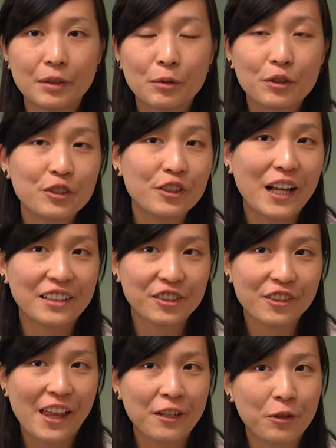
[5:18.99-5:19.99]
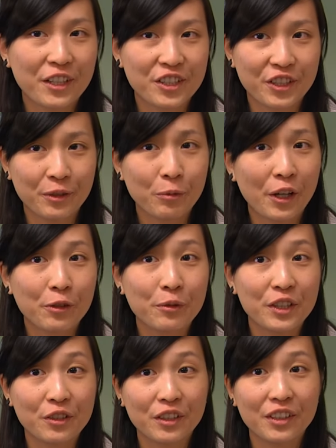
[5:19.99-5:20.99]
Well, to answer that question, why don't we
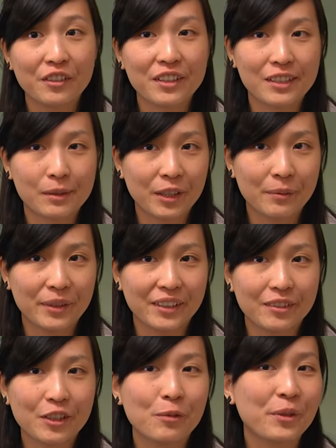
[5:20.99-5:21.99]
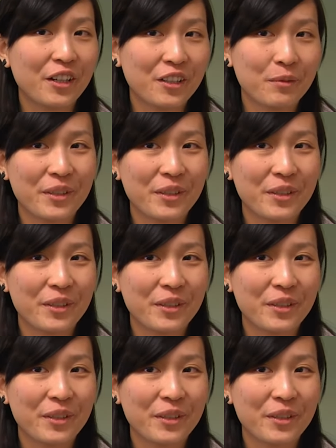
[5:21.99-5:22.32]
do a little experiment? Go put on your